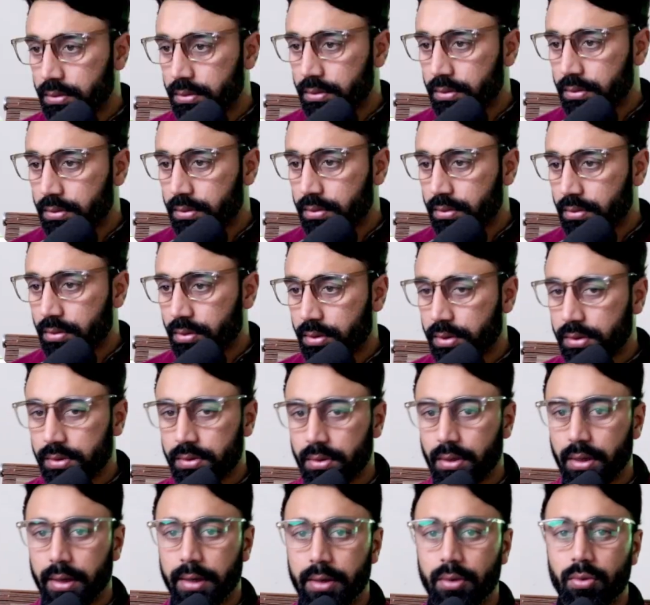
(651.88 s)
Okay, so I
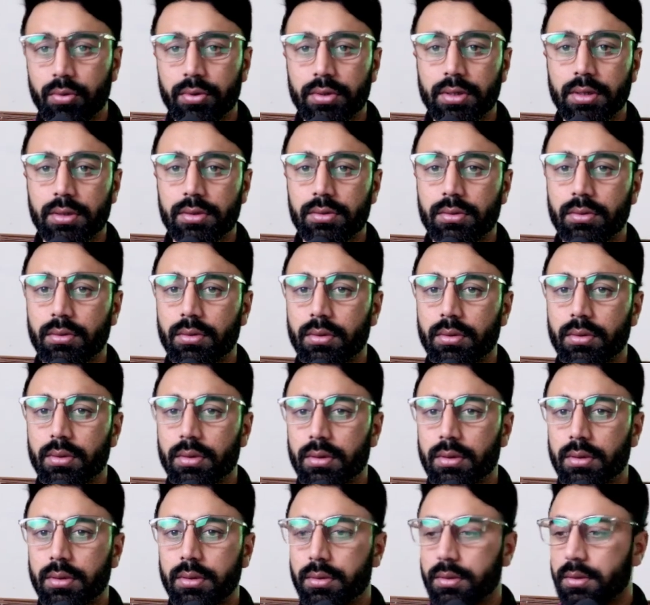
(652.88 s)
don't think so
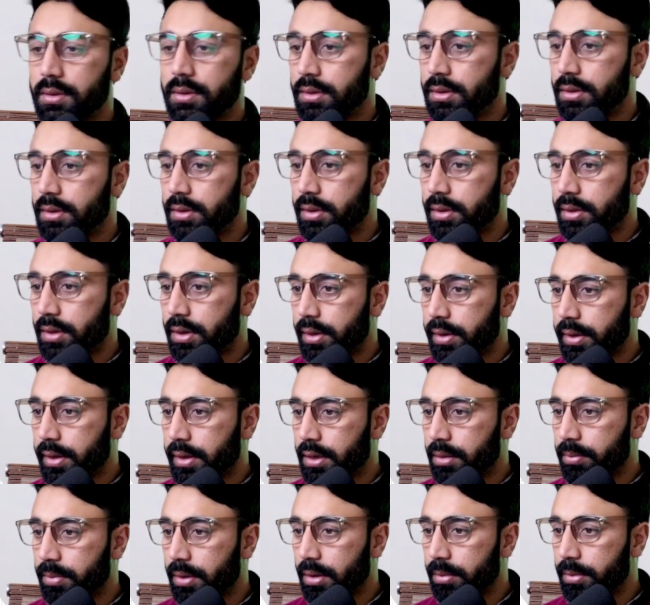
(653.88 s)
there are any
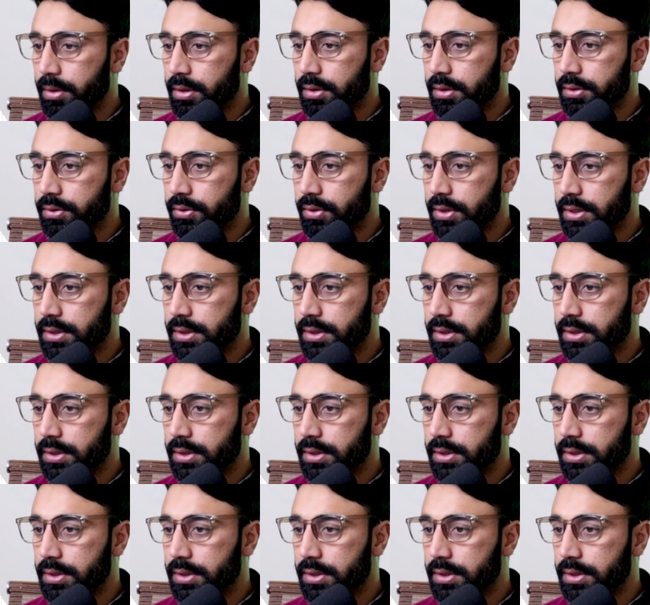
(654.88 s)
parameter URLs.